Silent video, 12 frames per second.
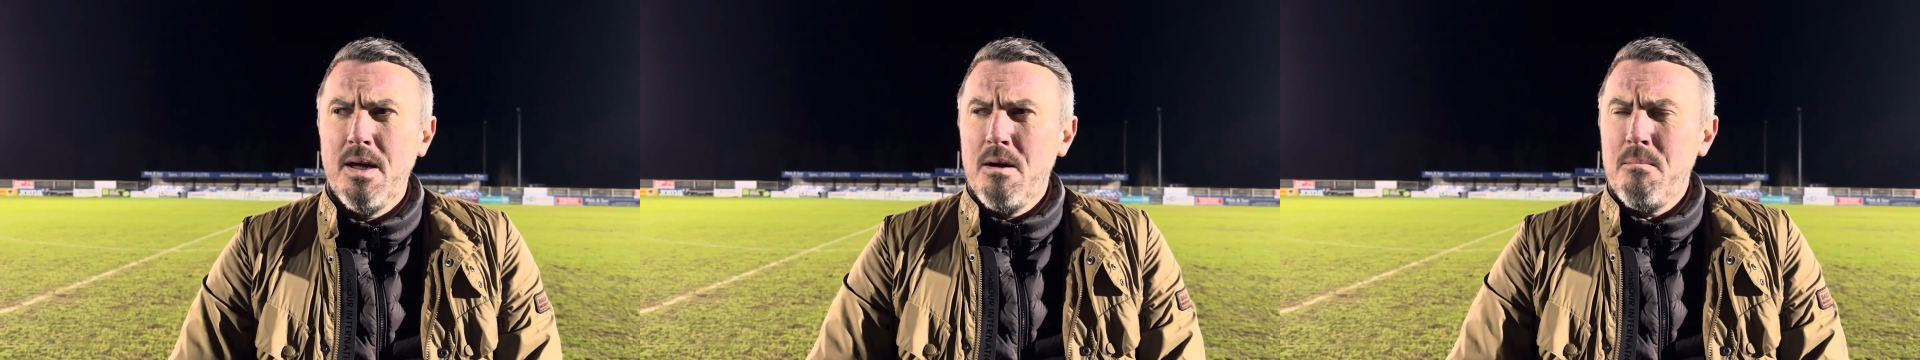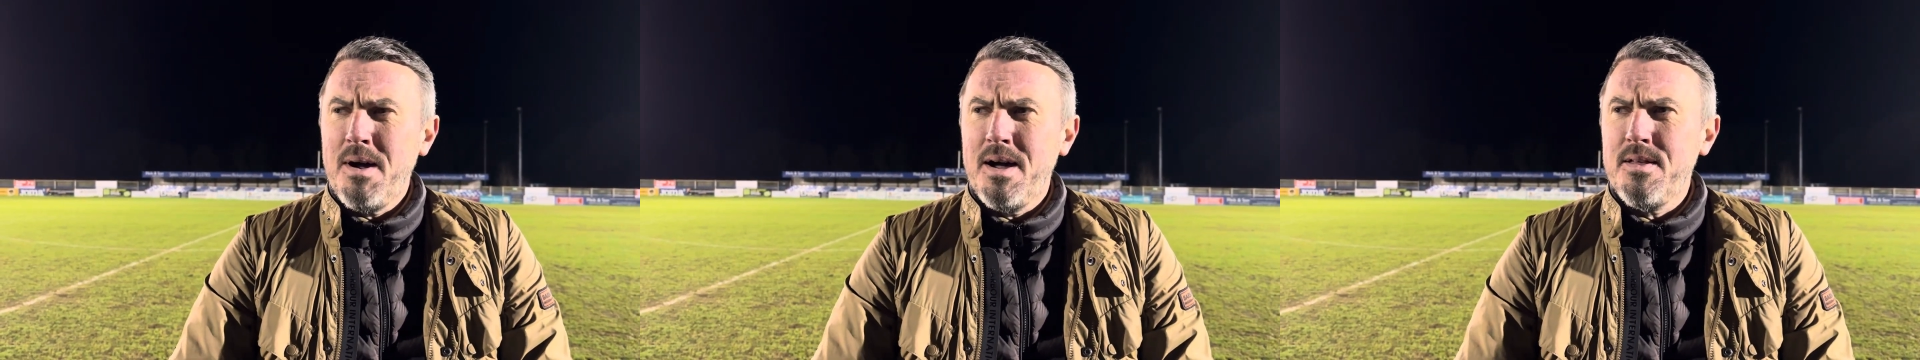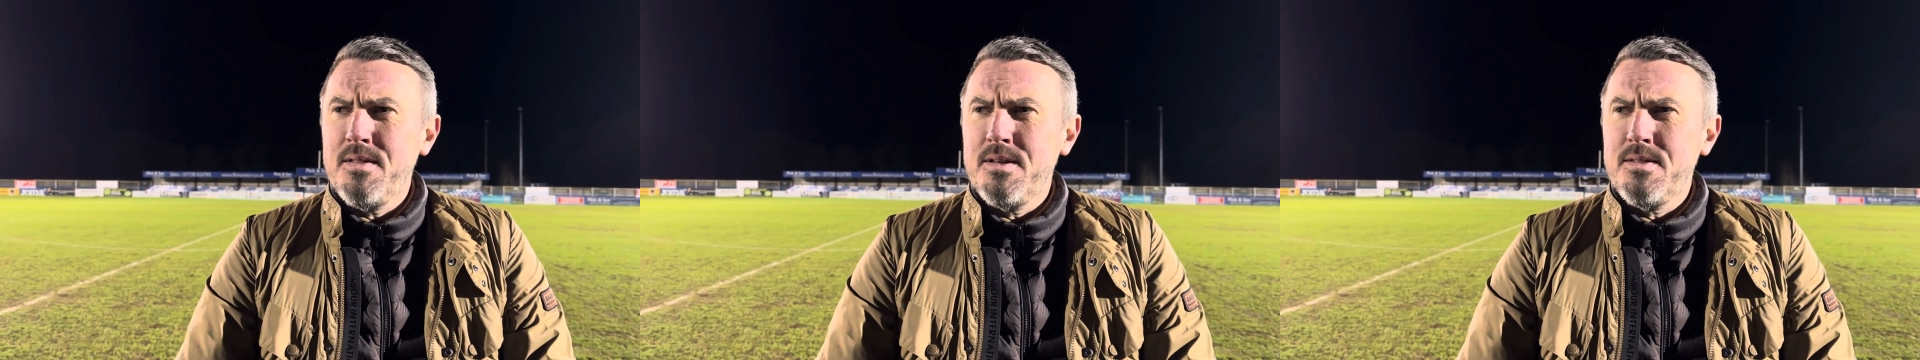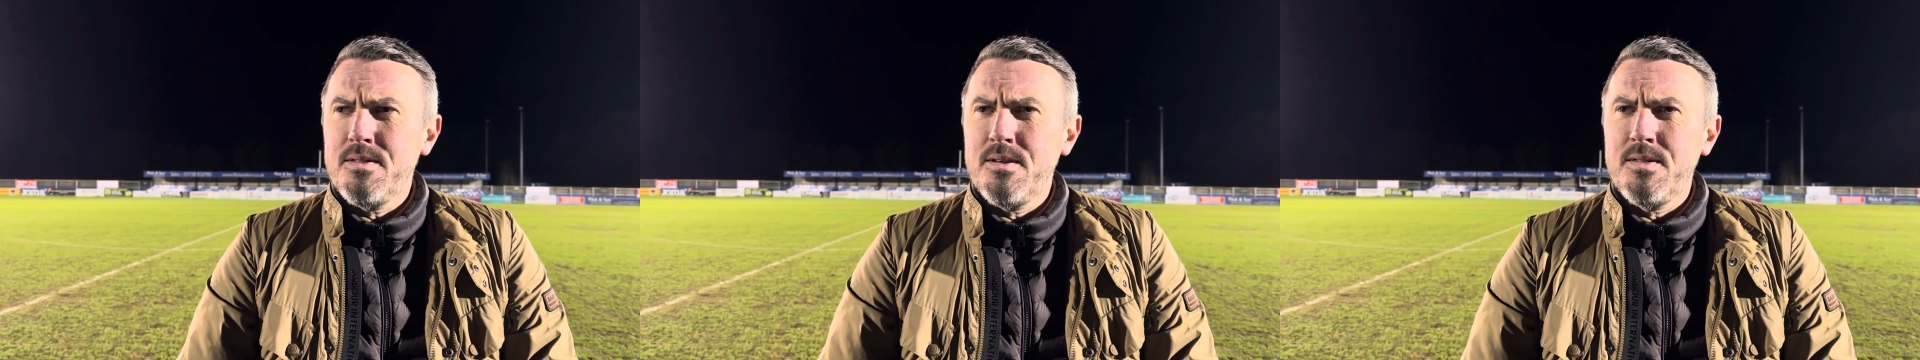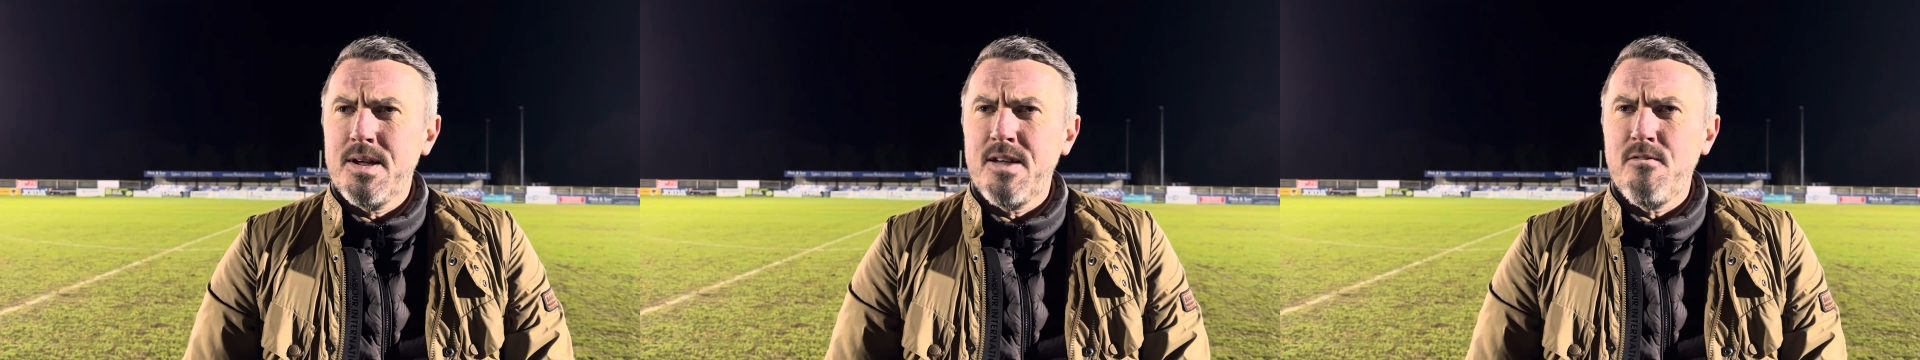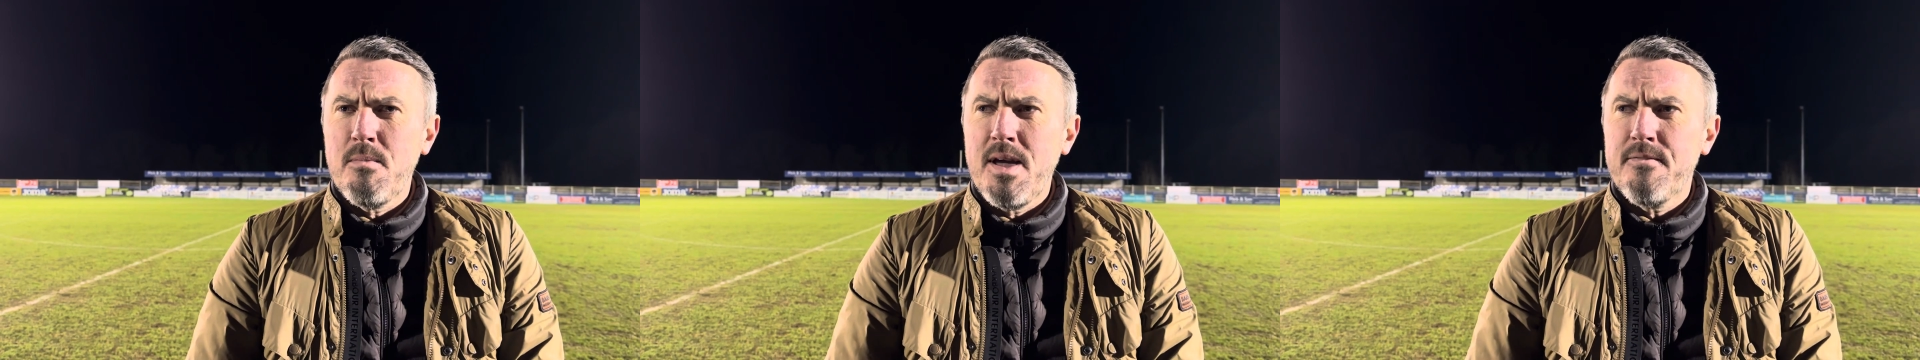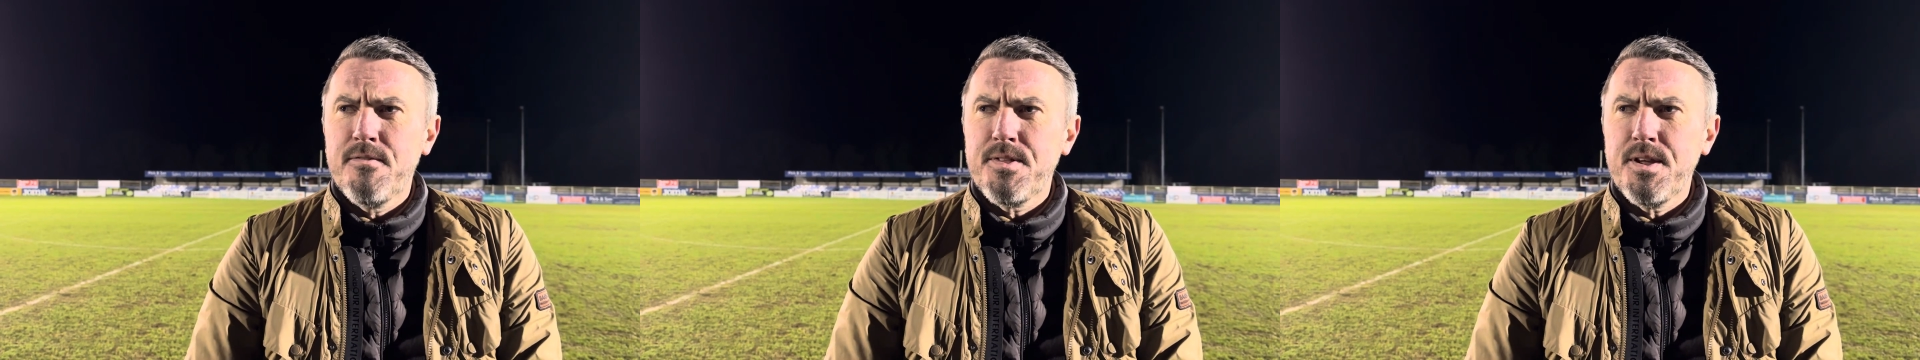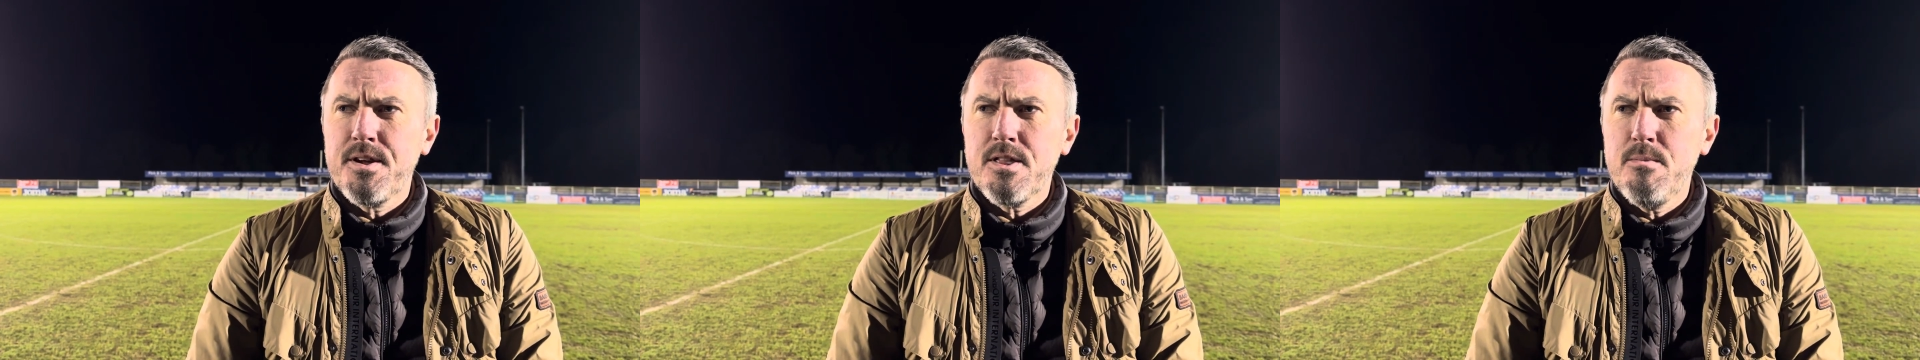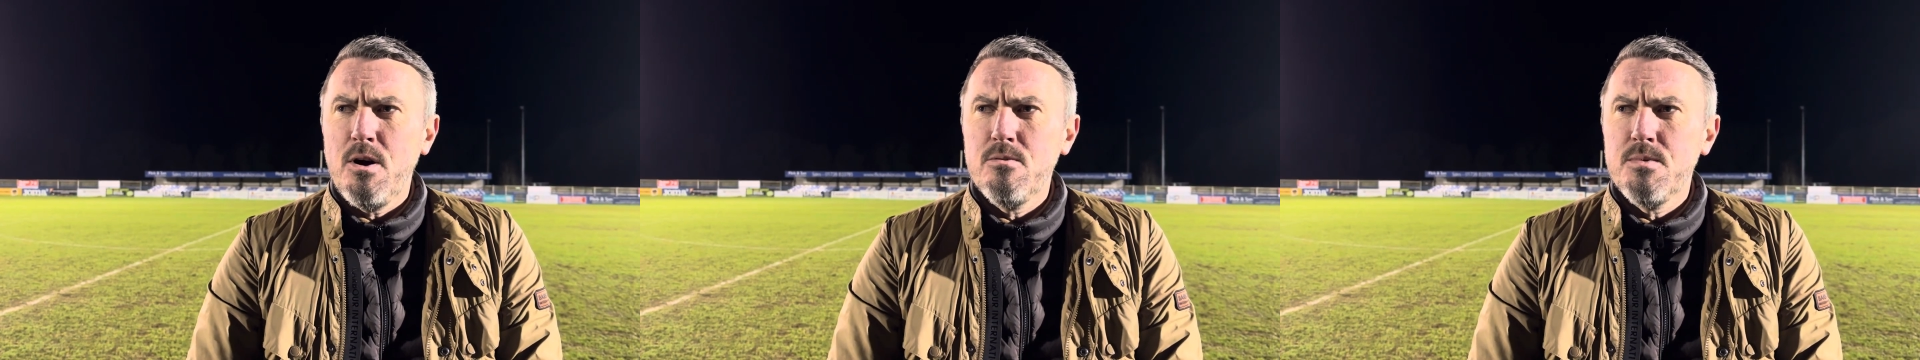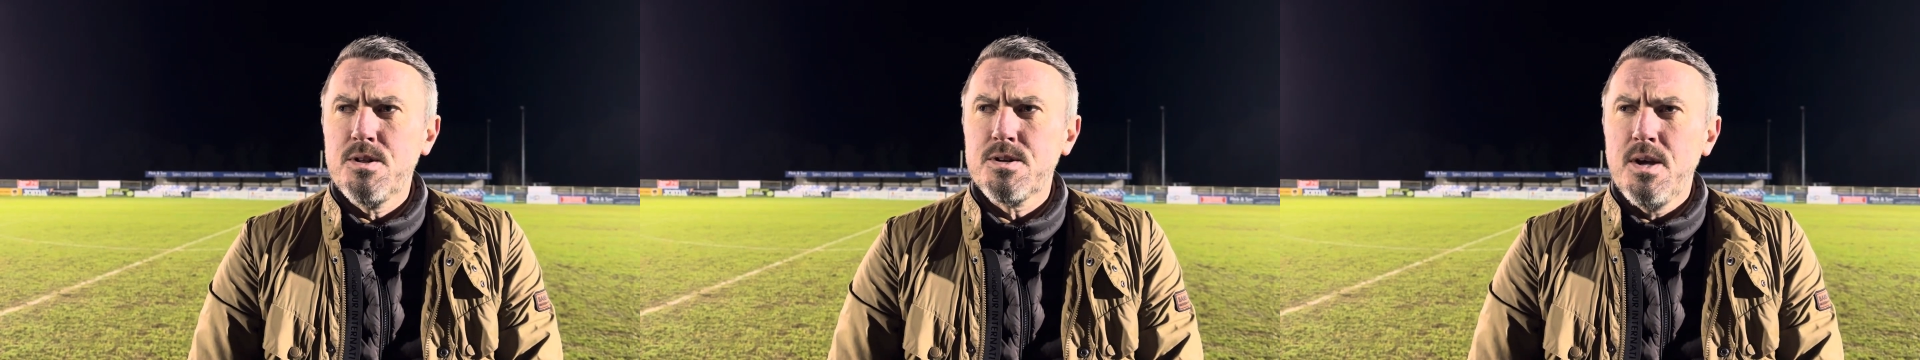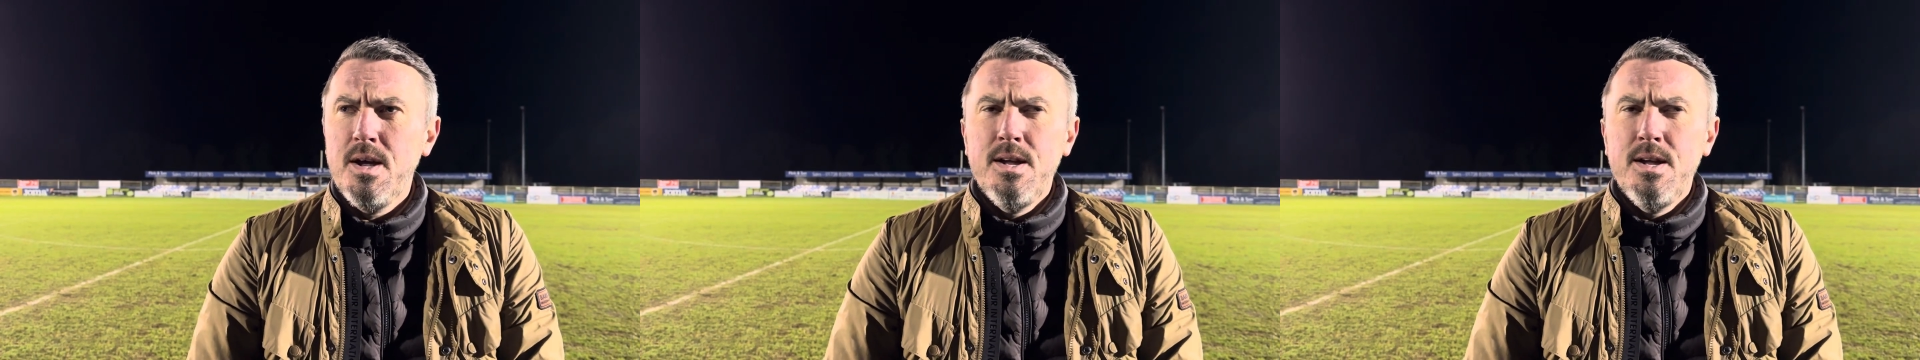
Matt, they're giving me everything at the moment.